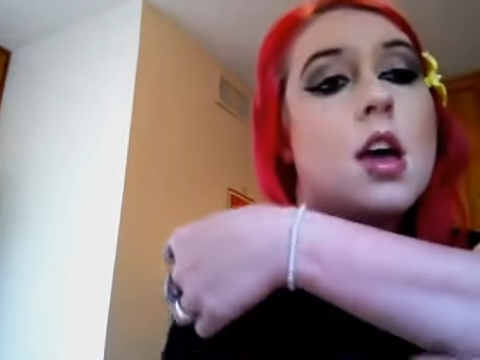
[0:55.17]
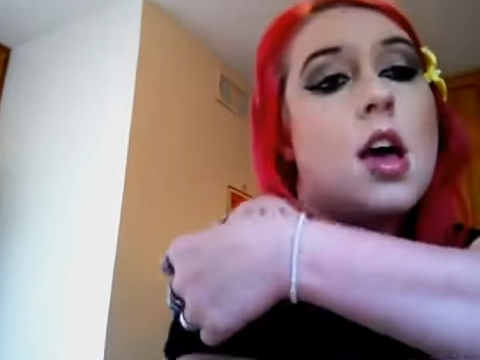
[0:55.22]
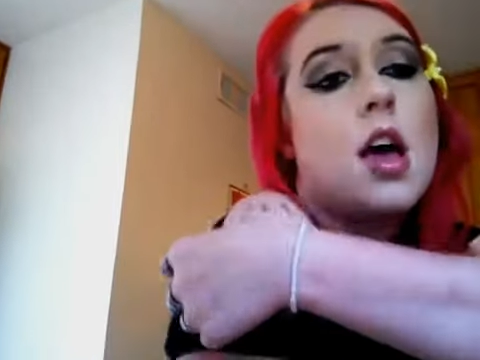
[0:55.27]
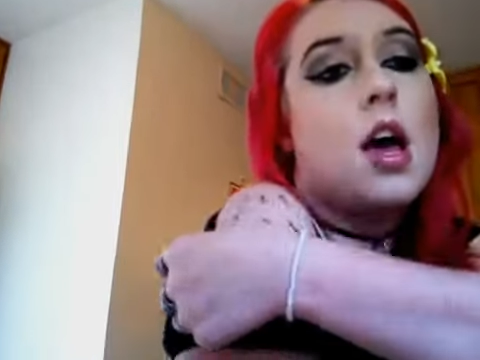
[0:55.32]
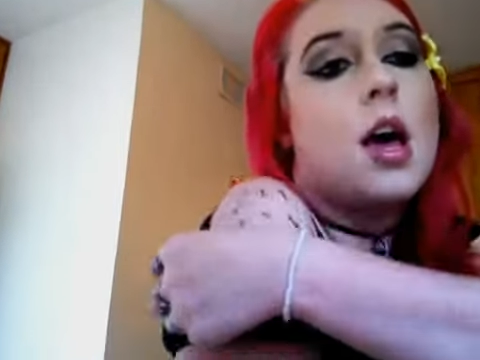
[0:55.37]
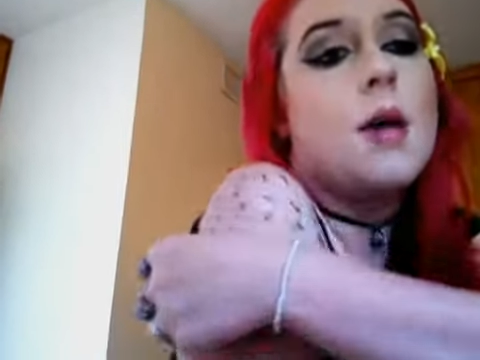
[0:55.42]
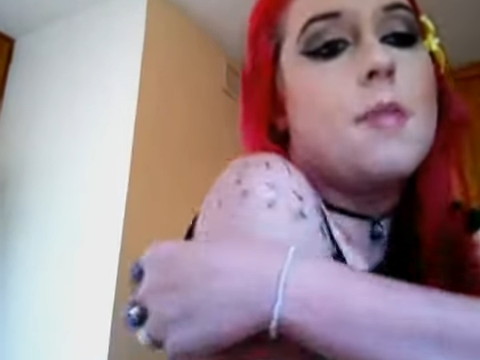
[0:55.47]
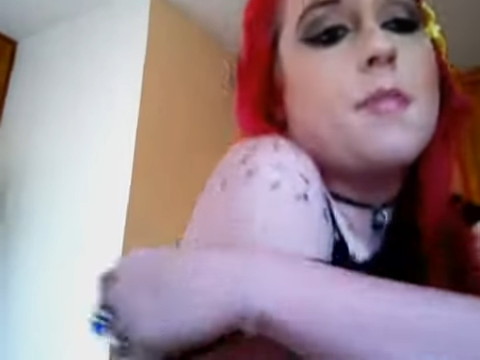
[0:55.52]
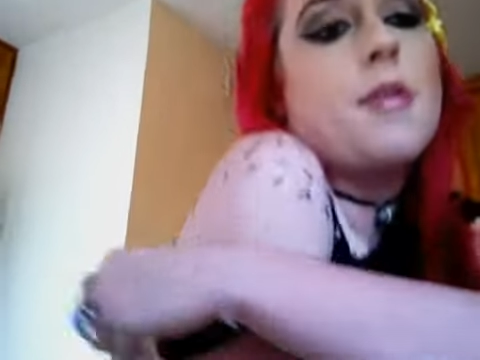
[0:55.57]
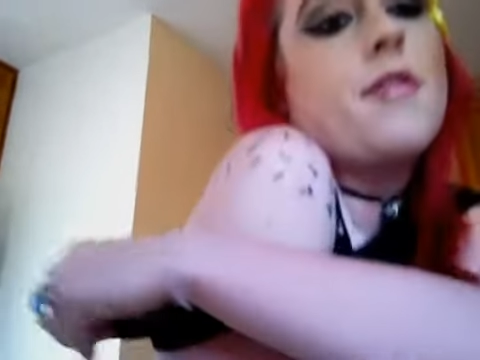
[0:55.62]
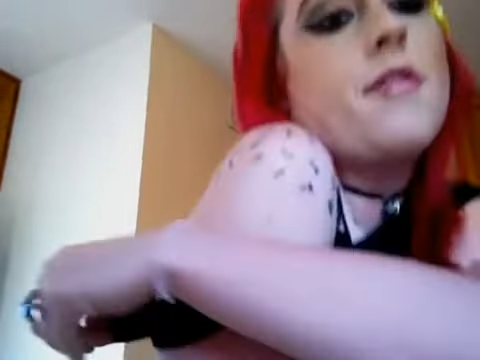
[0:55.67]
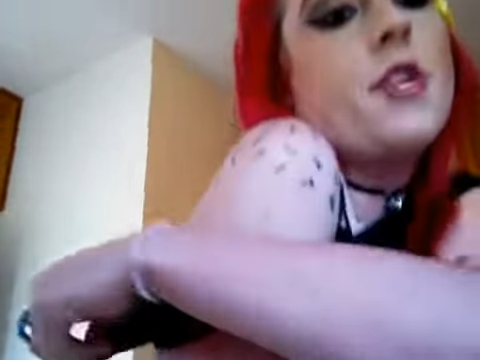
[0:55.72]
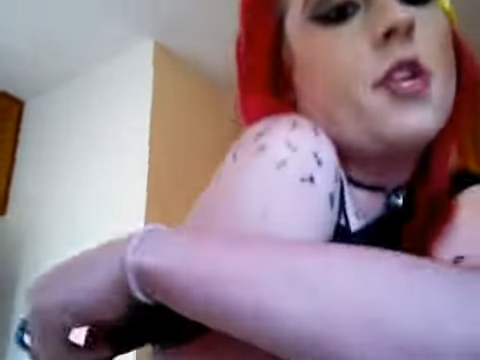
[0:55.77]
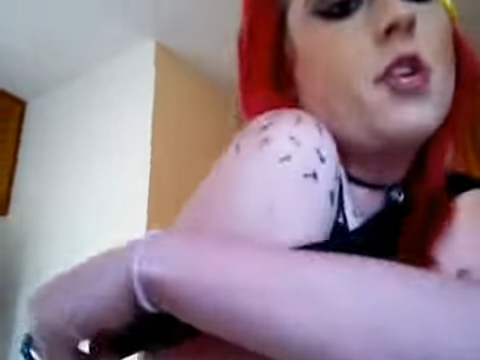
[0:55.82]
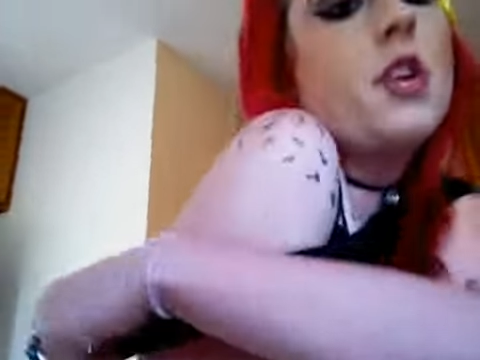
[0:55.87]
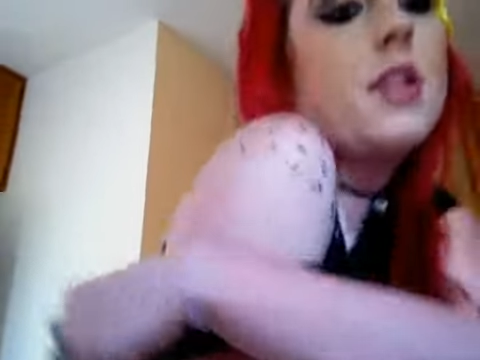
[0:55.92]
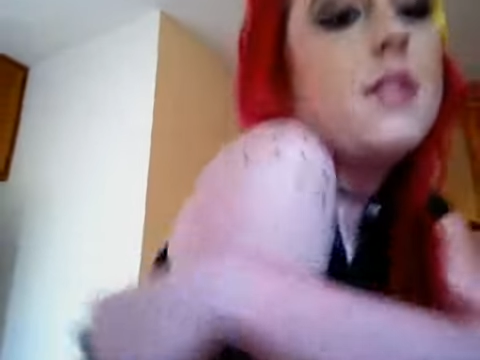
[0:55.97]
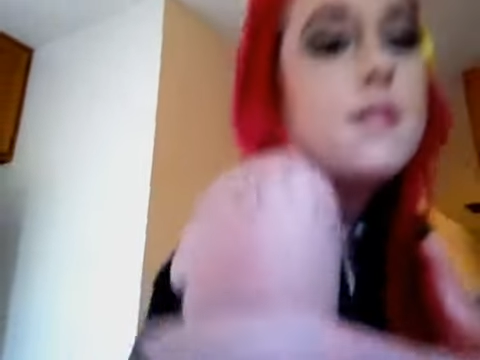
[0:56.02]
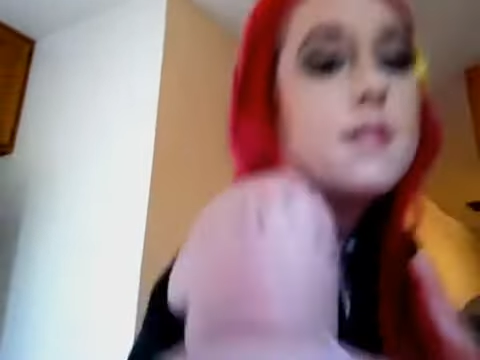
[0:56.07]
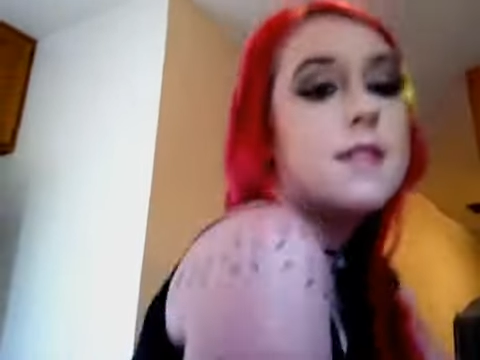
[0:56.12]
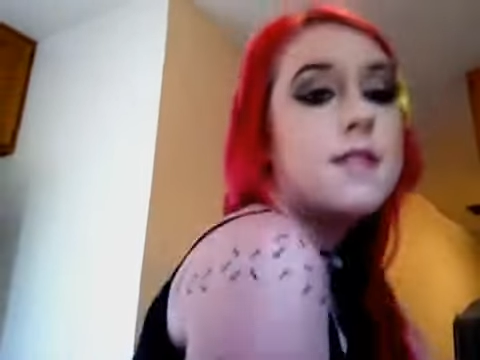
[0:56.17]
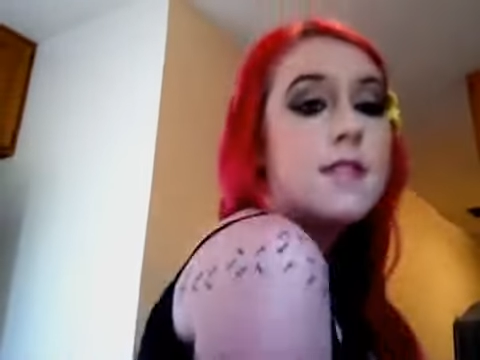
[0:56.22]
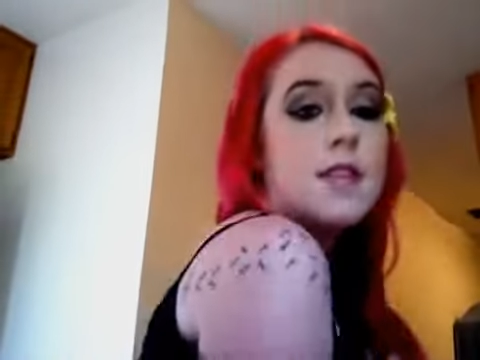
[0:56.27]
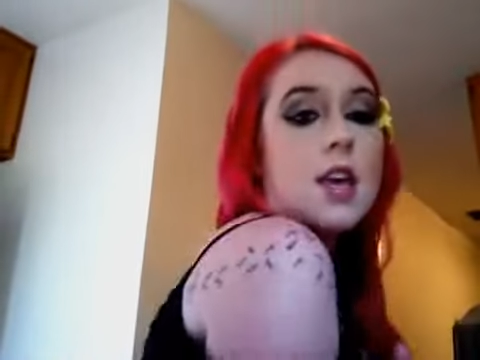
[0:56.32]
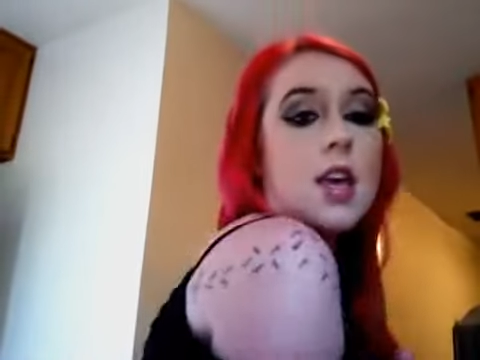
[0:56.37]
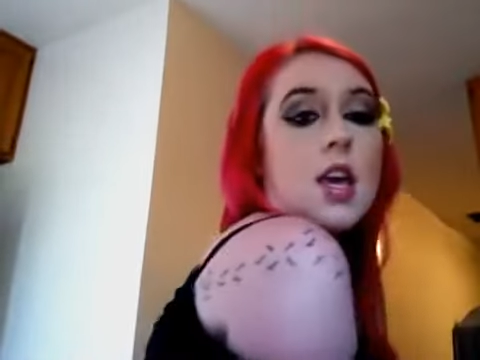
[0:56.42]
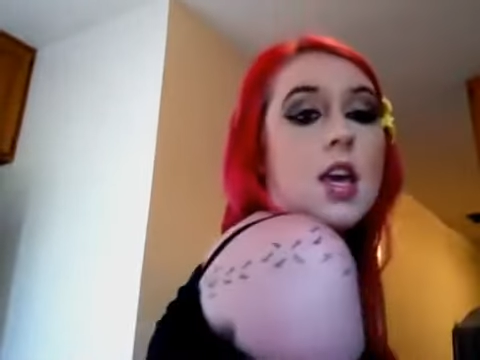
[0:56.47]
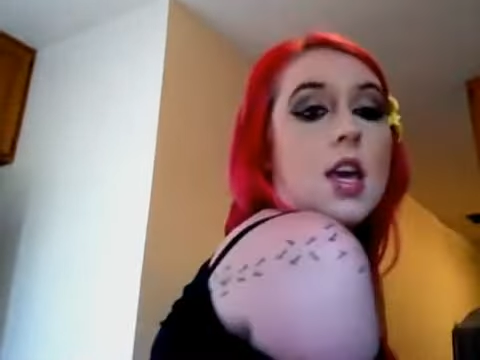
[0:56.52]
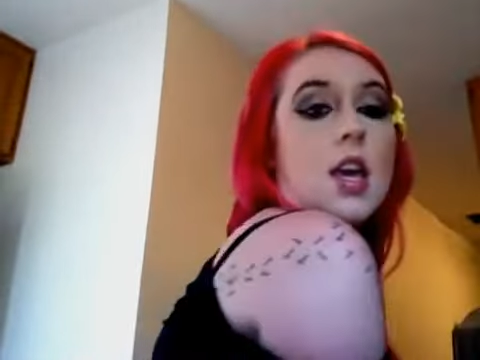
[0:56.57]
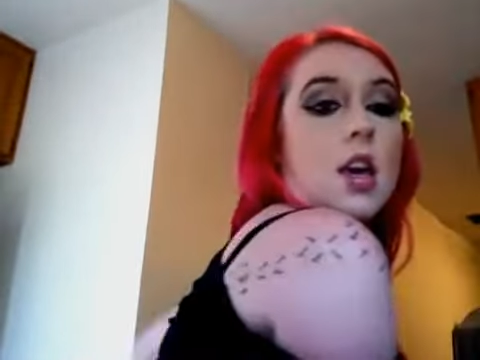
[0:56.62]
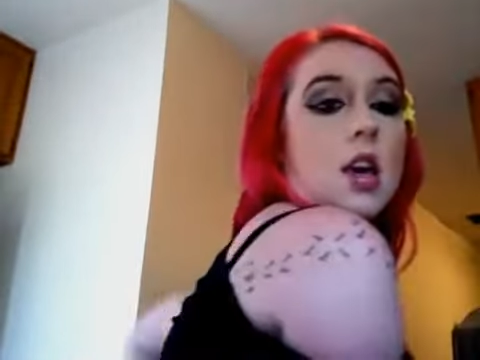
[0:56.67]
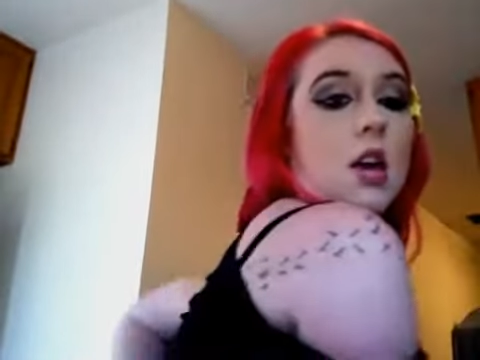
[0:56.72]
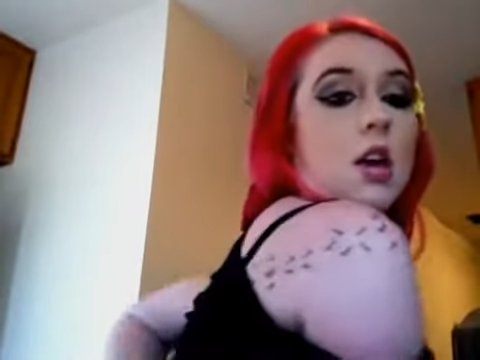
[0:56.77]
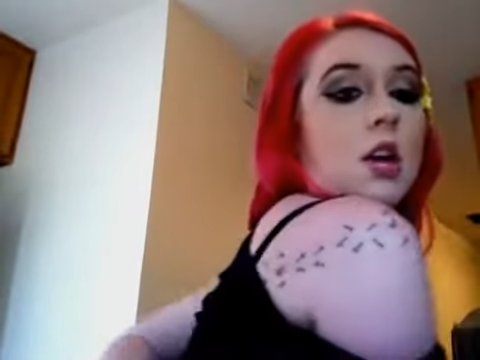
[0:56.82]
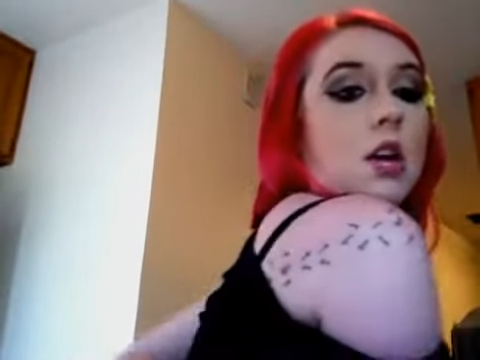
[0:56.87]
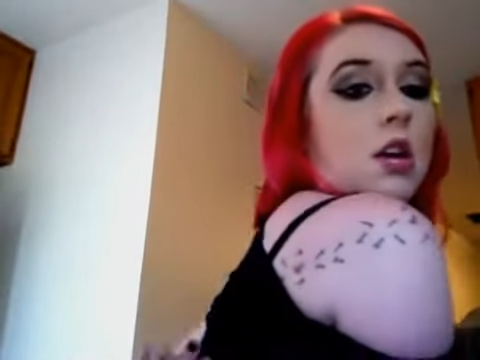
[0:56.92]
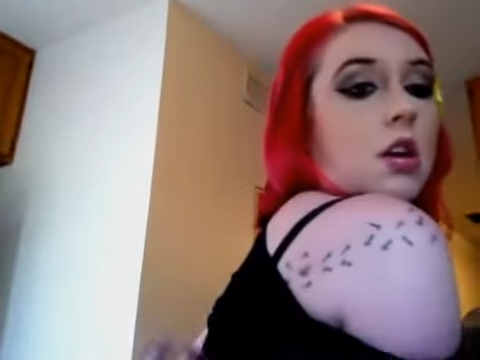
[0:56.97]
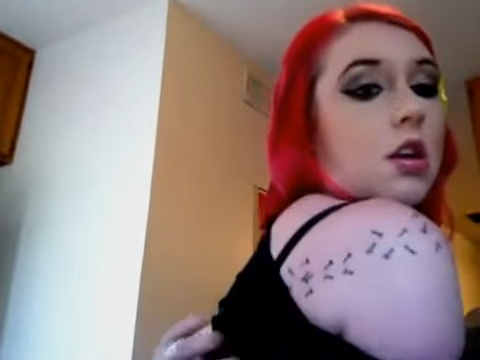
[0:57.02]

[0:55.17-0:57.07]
If you can see,